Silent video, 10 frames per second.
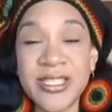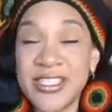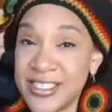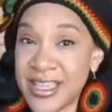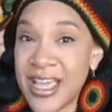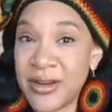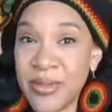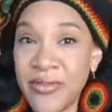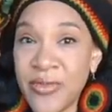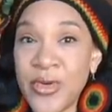designer
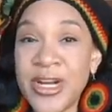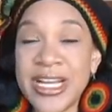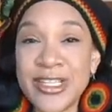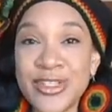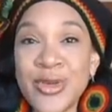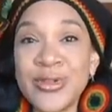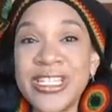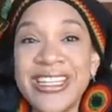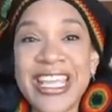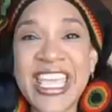before and I sold
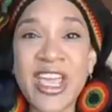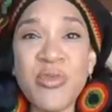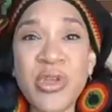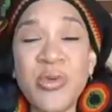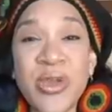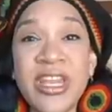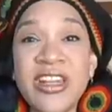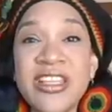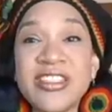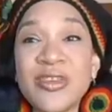it and I kind of regretted it.